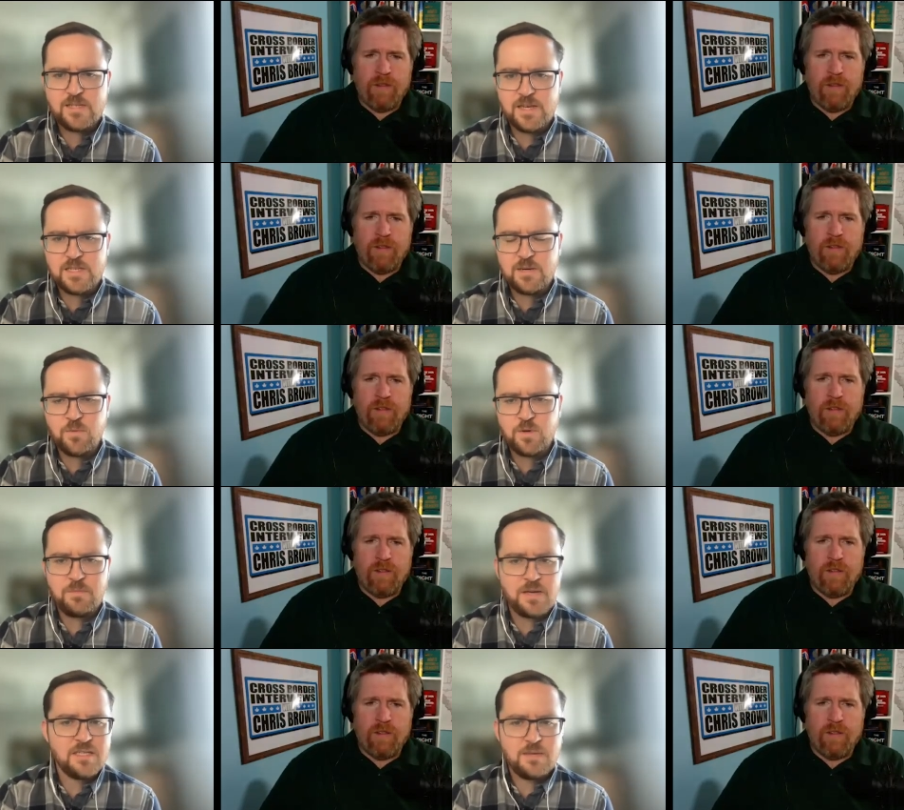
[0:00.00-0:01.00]
Speaker 1: system with
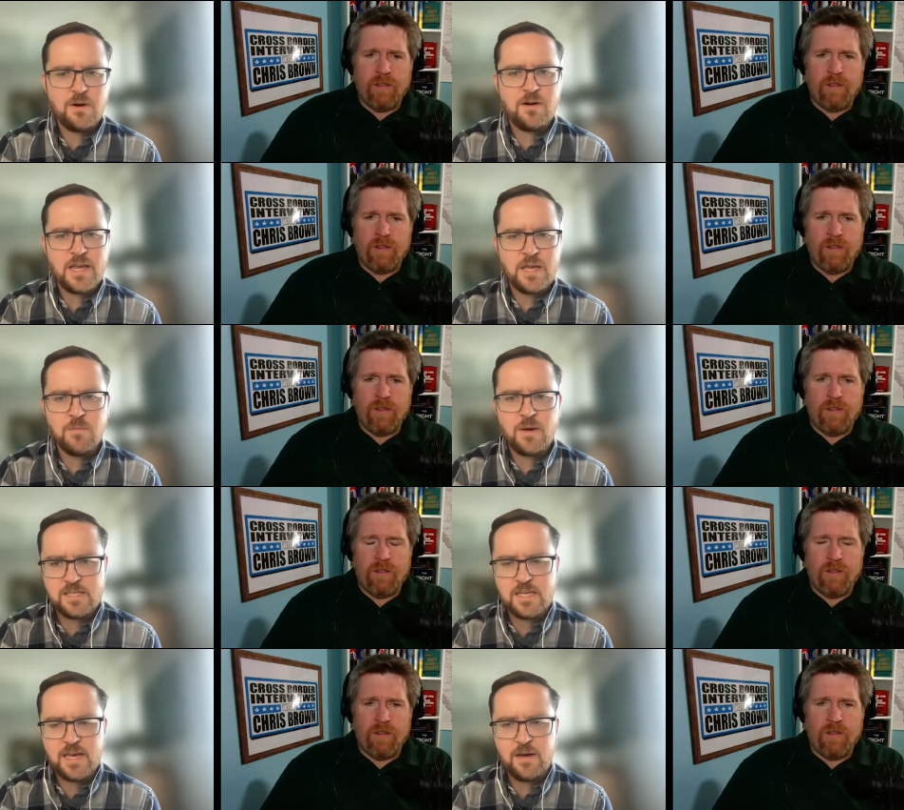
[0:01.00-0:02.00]
the P C party, you
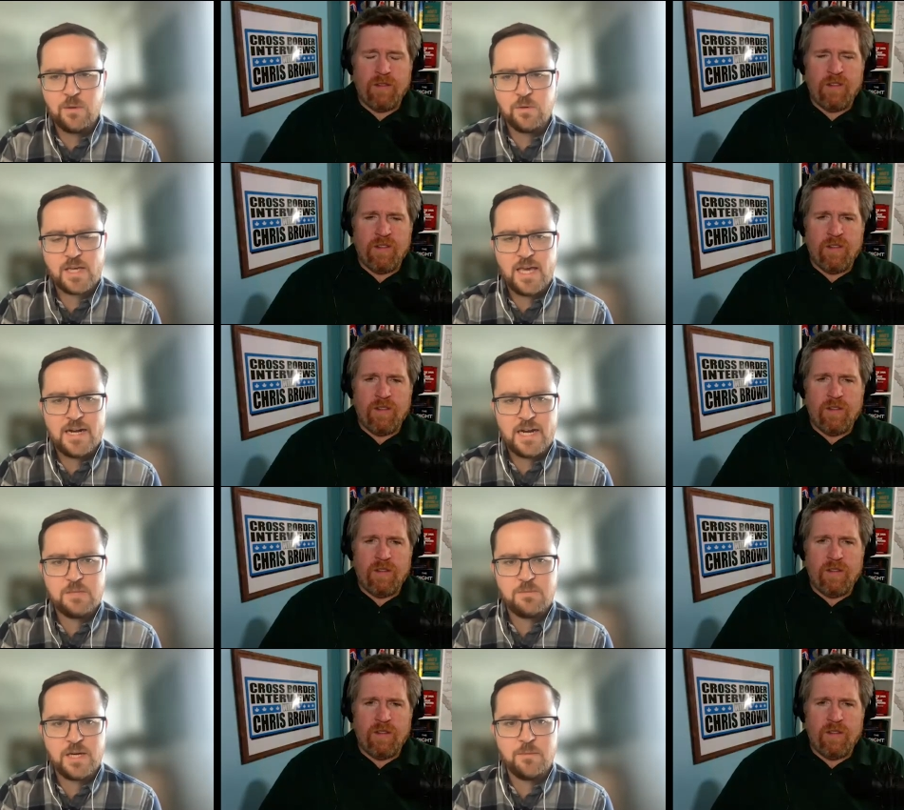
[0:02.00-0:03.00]
might see that those
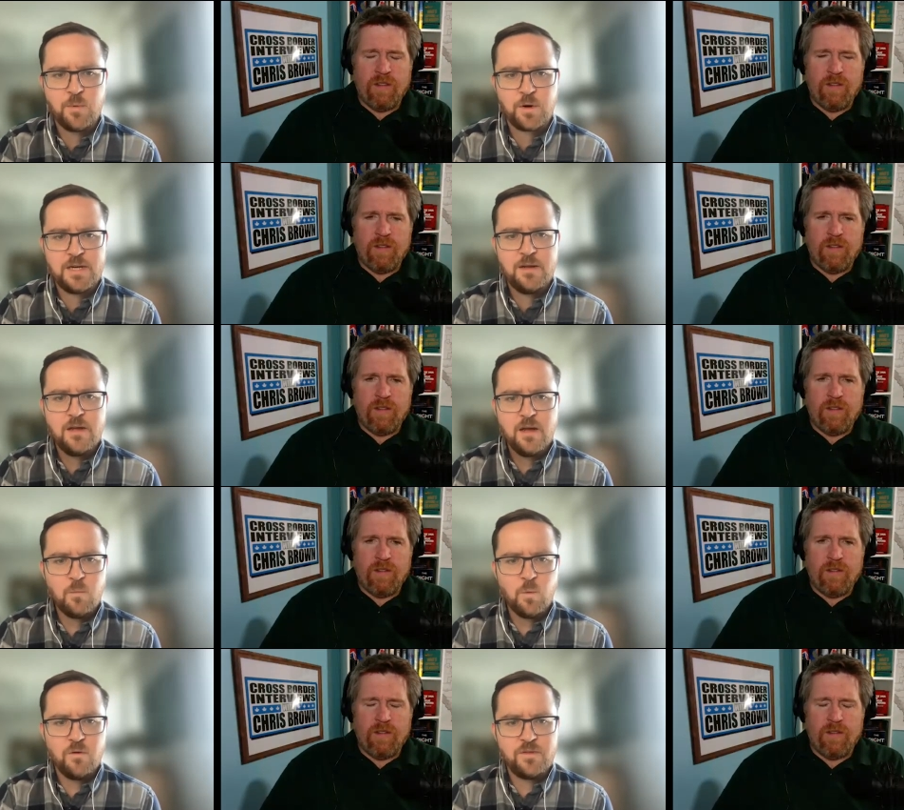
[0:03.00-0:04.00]
candidates become more,
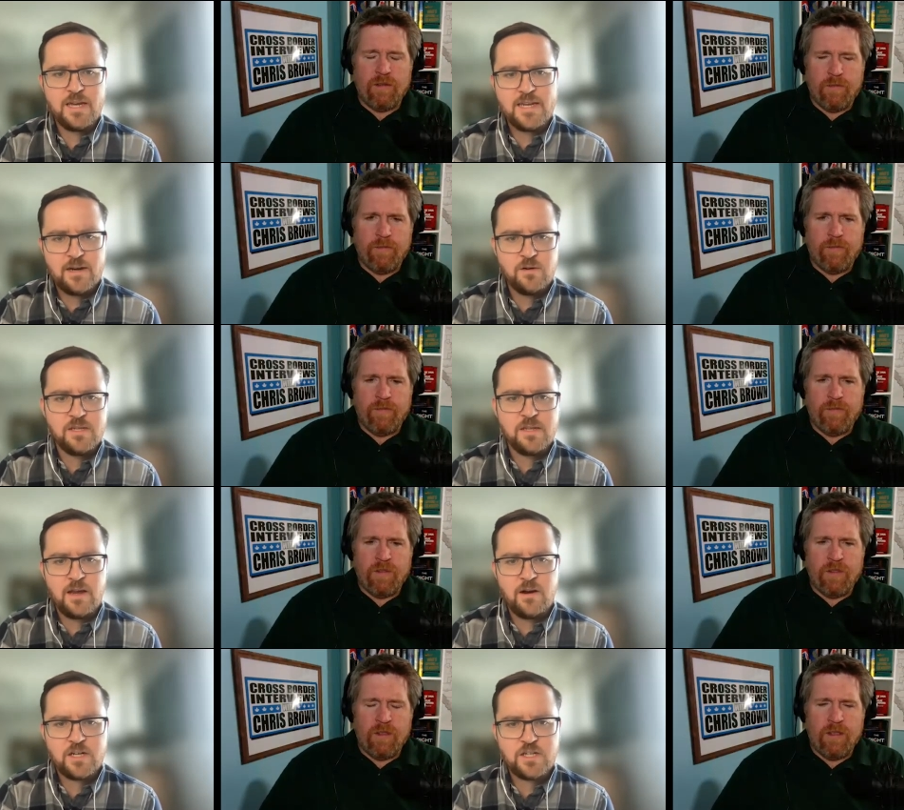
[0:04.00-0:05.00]
more of the contenders than
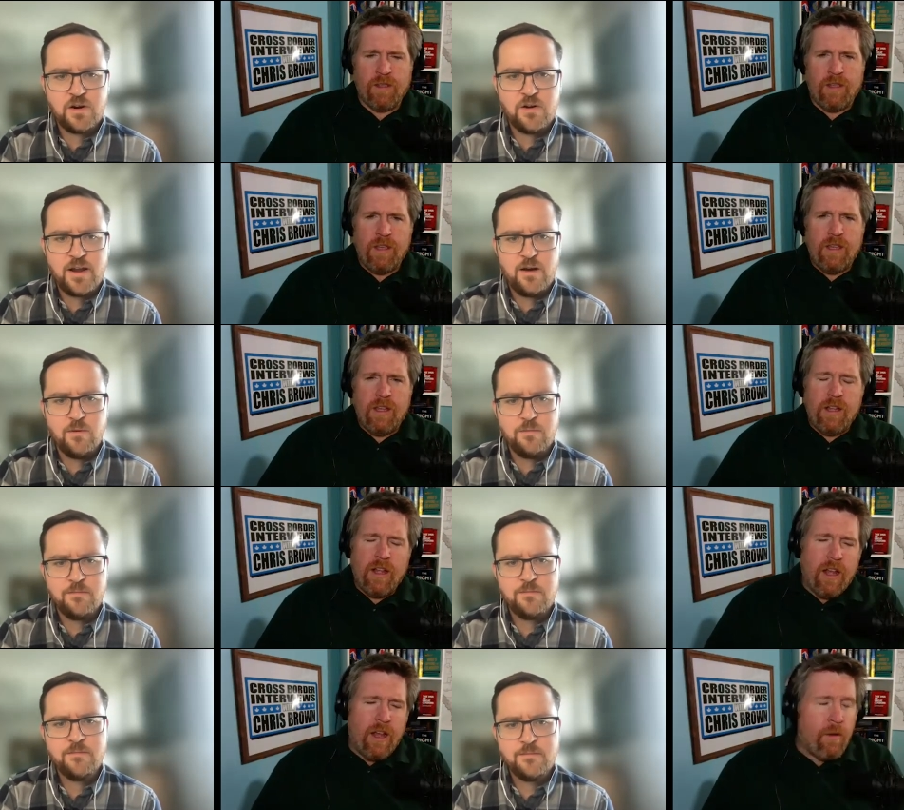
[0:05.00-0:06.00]
they actually are now.
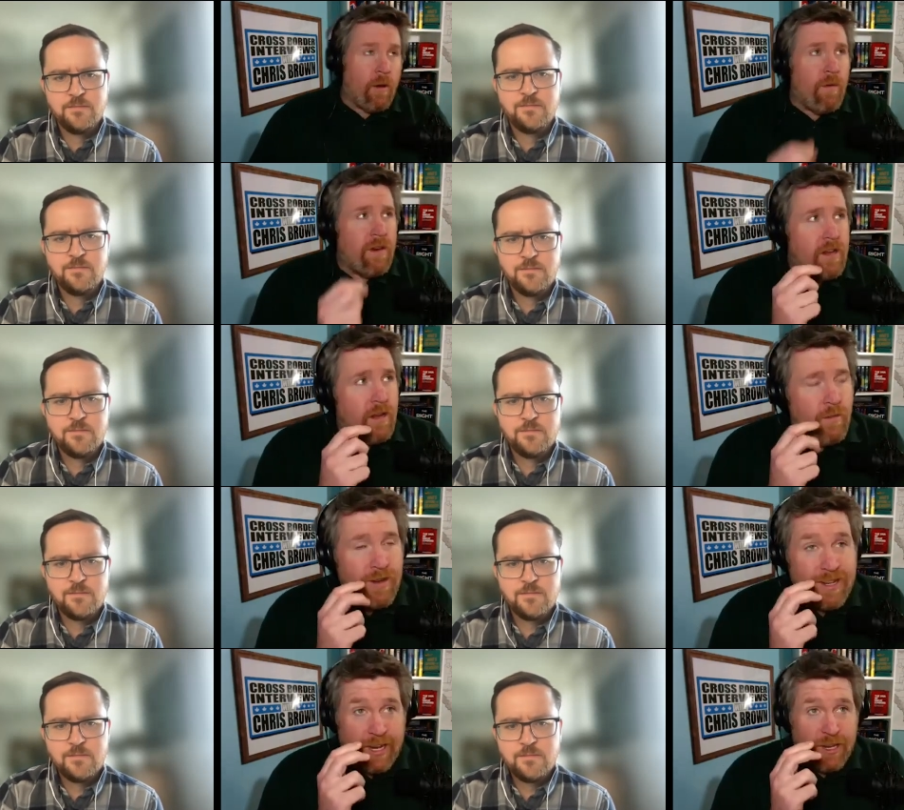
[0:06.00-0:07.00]
Speaker 2: I want to, I
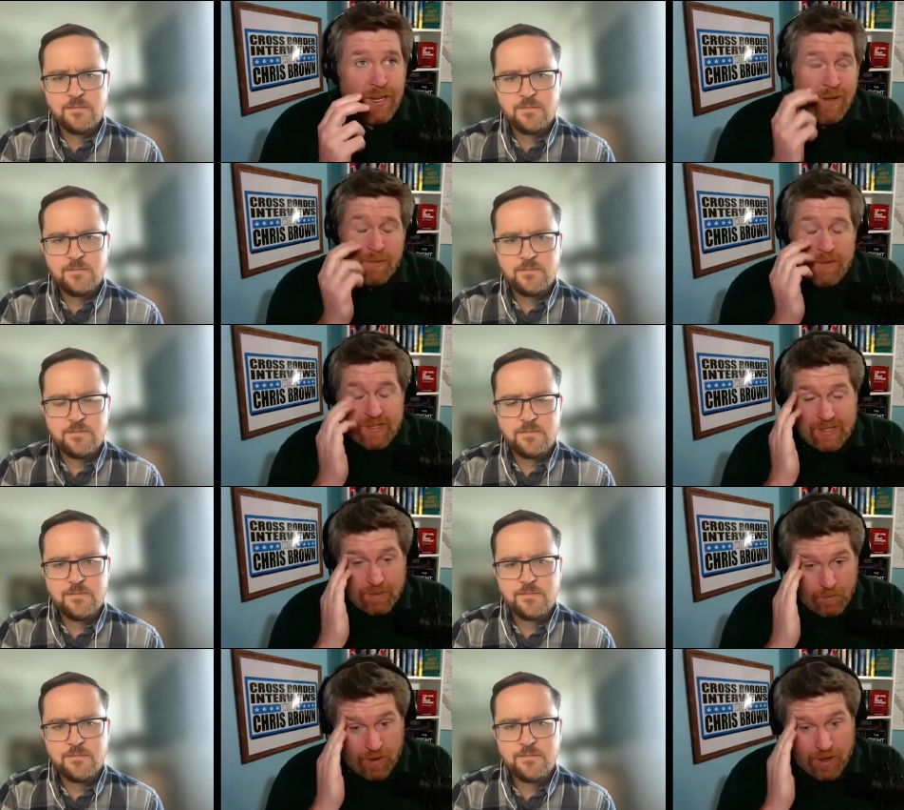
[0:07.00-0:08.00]
want to take you back because
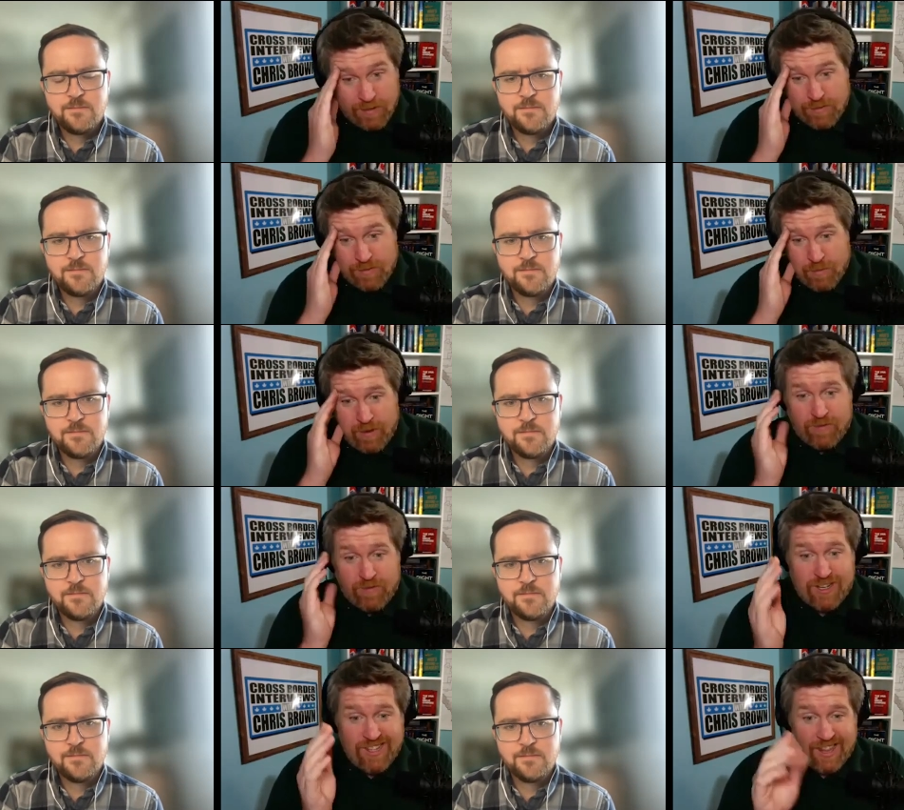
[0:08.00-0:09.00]
the, while we've,
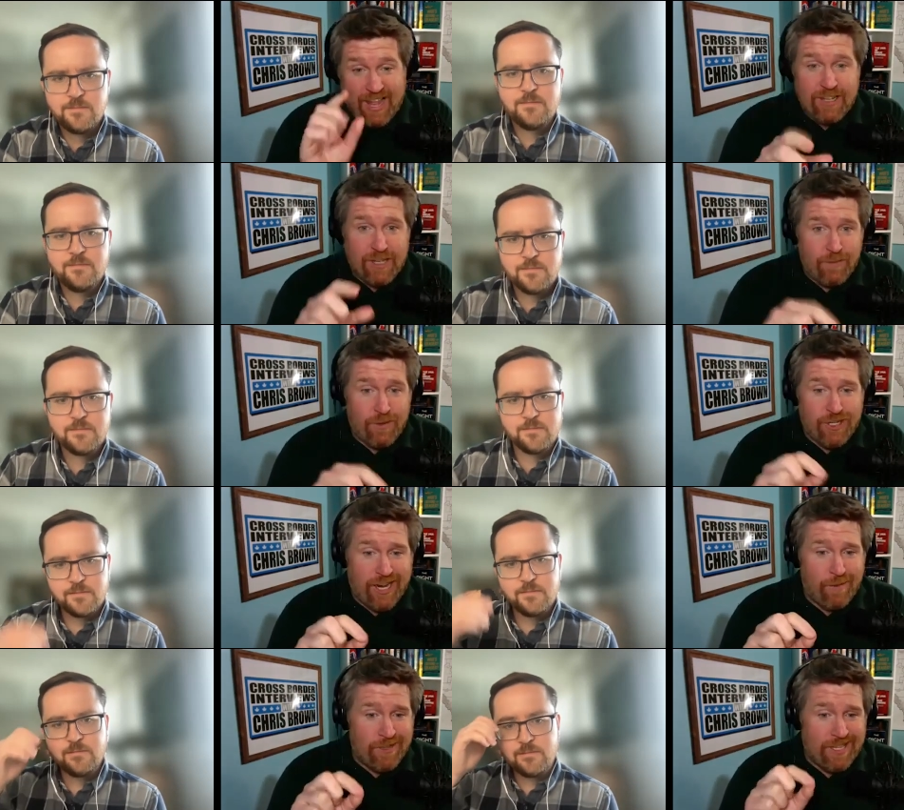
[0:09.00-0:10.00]
last time we
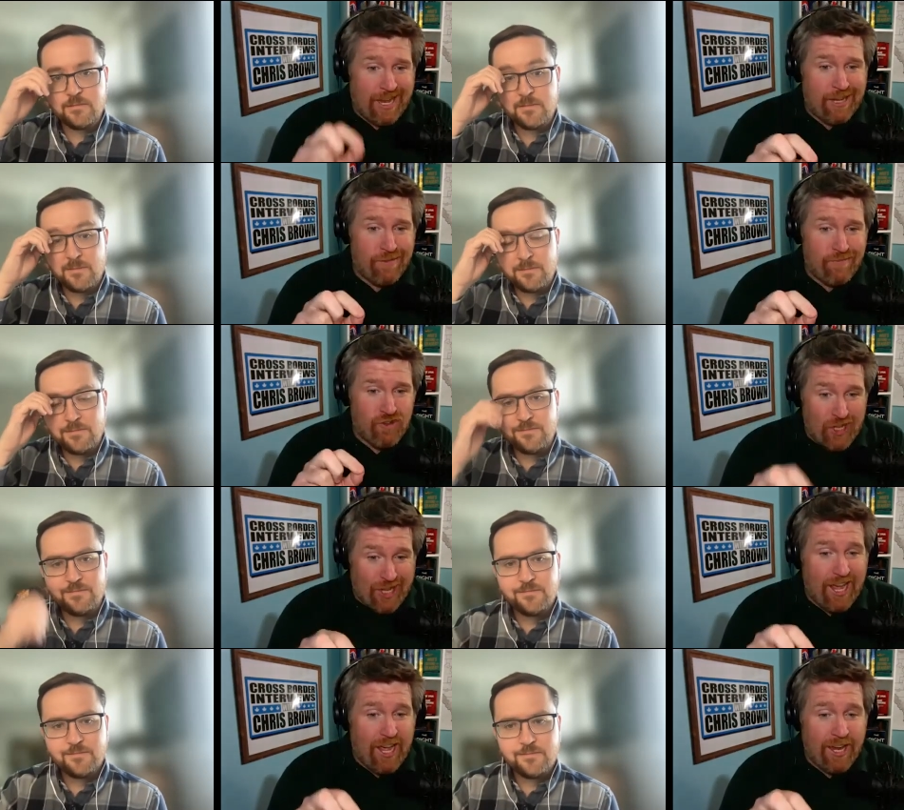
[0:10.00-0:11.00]
chatted was the end of
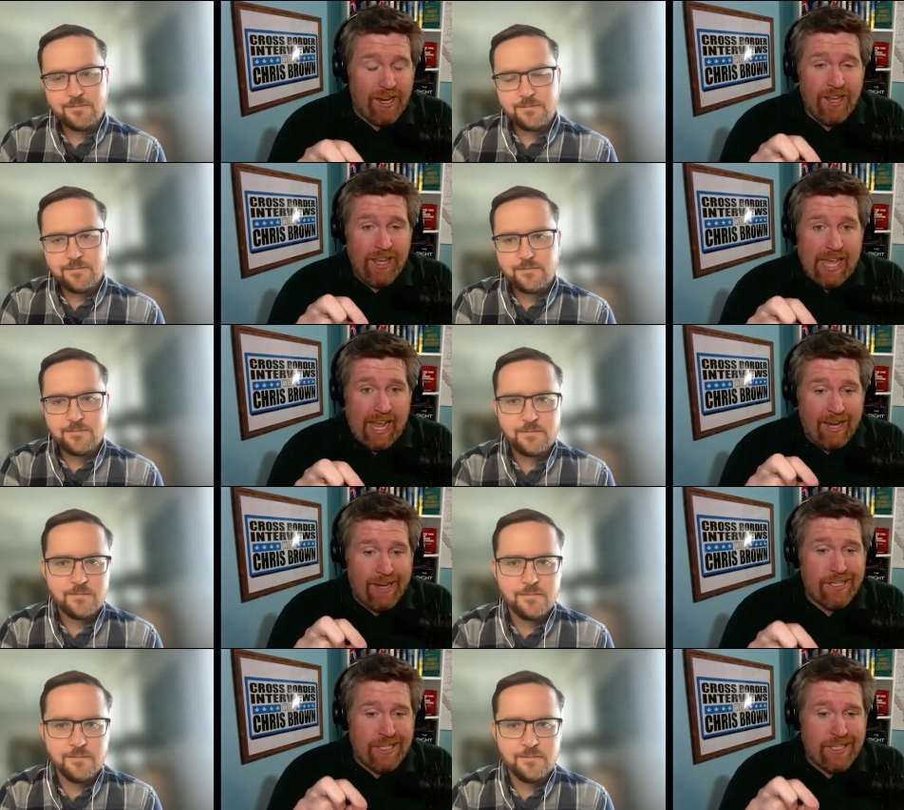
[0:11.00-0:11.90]
July. And
Speaker 1: it